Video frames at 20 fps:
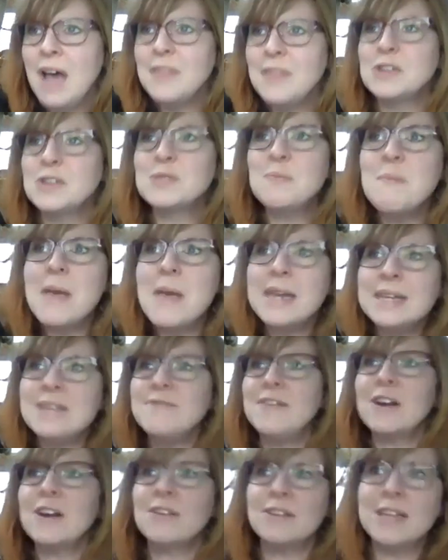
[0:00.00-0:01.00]
There's many
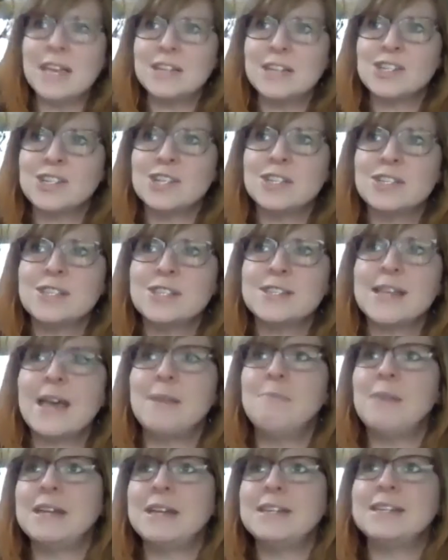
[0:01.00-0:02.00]
variations
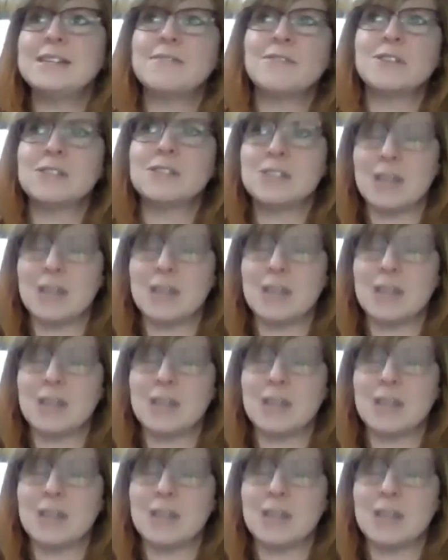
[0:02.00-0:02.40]
and many different